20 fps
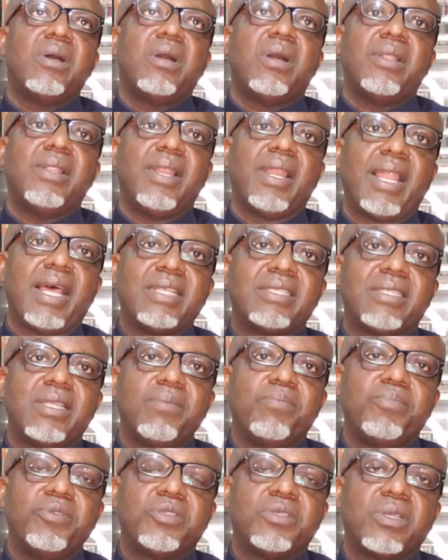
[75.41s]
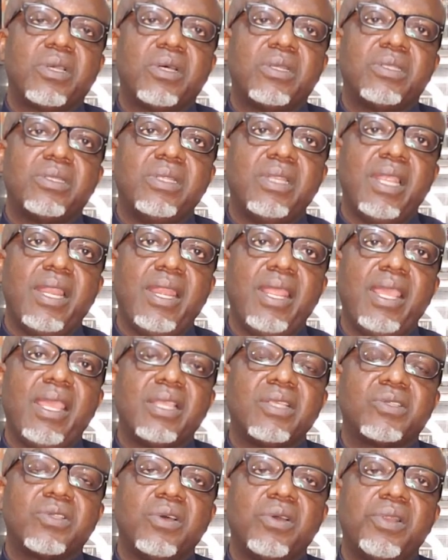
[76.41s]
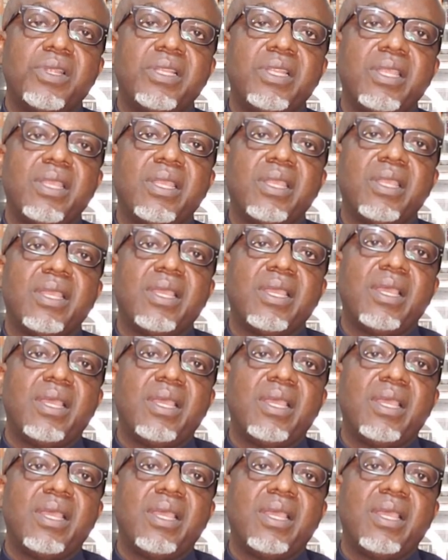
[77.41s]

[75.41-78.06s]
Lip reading: on the last episode, the link is already